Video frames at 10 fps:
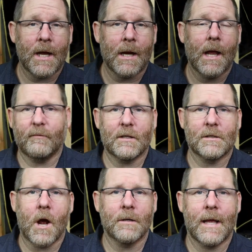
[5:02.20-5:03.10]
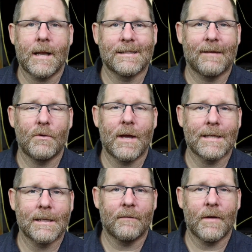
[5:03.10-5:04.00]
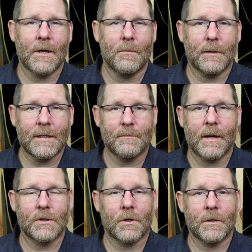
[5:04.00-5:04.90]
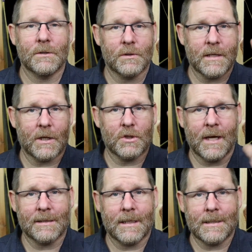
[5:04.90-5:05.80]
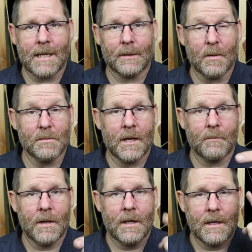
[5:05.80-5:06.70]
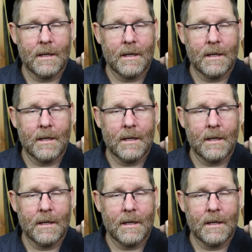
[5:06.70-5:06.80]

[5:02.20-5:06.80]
check. If this content has given you guys any value, please make sure it's your second chance to hit that thumbs up,